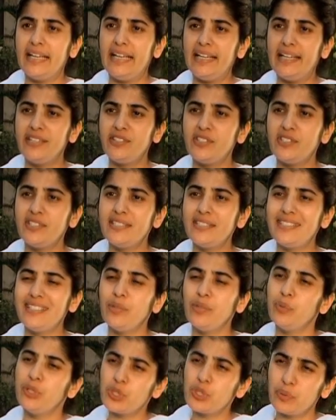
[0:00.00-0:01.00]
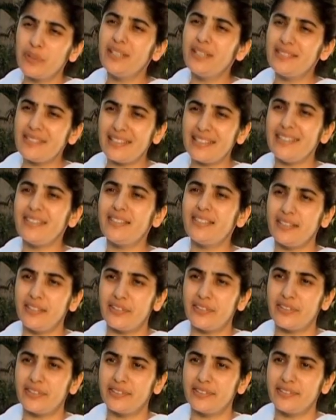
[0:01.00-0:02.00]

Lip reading: Let's just see which one is easier.